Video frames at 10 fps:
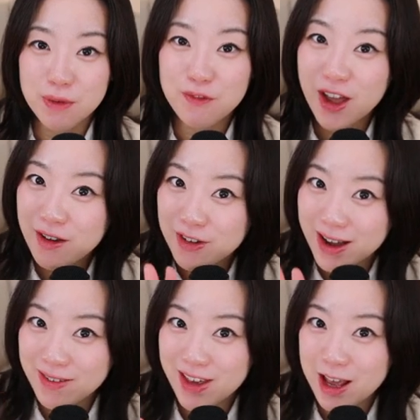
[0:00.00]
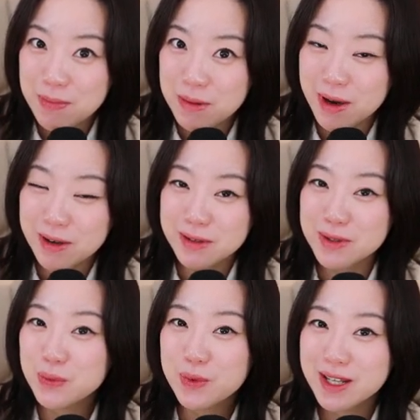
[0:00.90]
the 5 K-pop idols,
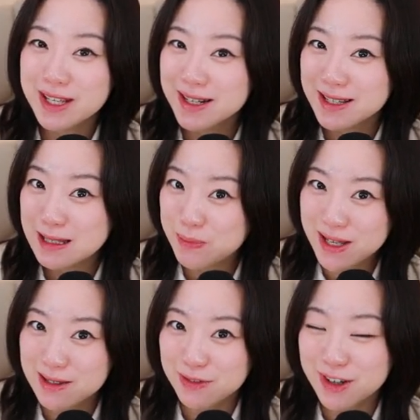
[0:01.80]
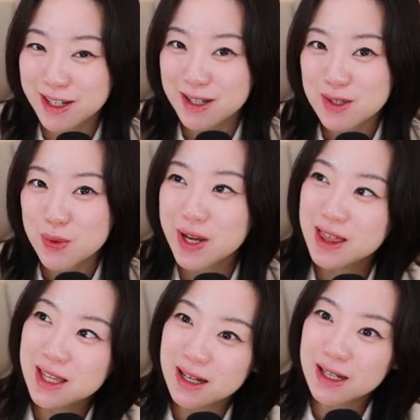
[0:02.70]
we didn't specify. So I
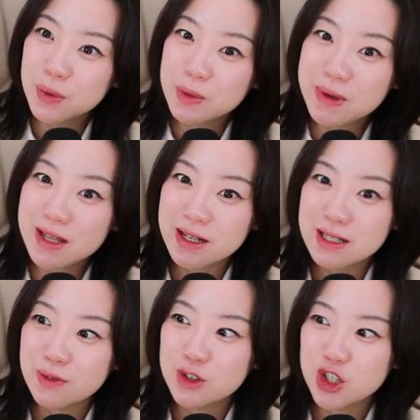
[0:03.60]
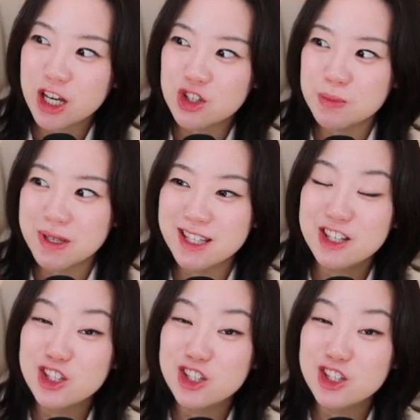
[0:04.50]
thought it would be nice for ChatGPT